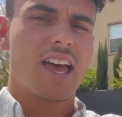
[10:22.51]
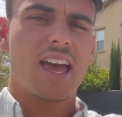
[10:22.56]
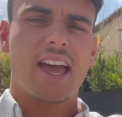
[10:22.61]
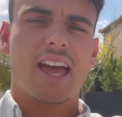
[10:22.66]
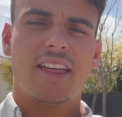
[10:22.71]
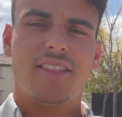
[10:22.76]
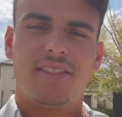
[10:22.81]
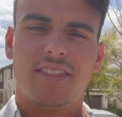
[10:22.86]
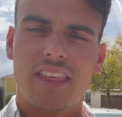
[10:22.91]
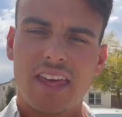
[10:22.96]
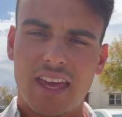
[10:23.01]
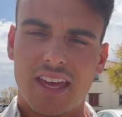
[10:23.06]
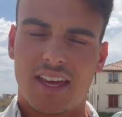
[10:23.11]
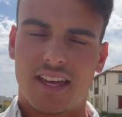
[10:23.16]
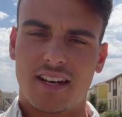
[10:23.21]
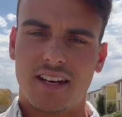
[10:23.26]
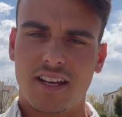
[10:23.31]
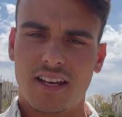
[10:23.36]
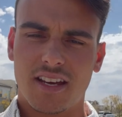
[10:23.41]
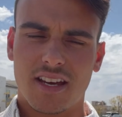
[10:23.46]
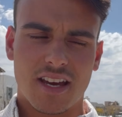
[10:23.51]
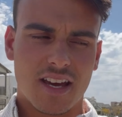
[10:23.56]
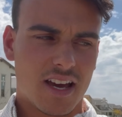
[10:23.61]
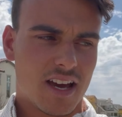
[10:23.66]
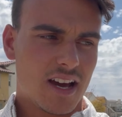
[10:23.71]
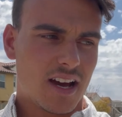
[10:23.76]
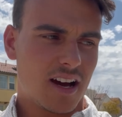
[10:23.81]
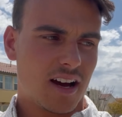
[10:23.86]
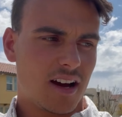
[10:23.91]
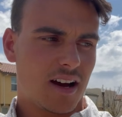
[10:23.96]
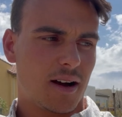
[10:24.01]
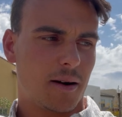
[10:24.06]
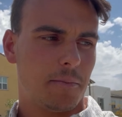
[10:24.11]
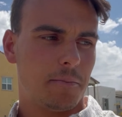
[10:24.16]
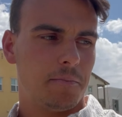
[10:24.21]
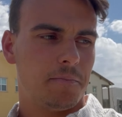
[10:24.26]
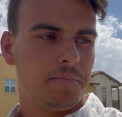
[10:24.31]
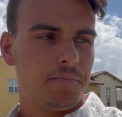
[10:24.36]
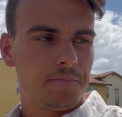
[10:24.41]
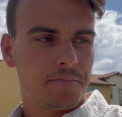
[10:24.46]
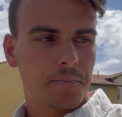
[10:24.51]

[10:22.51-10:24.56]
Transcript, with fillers: And then, um,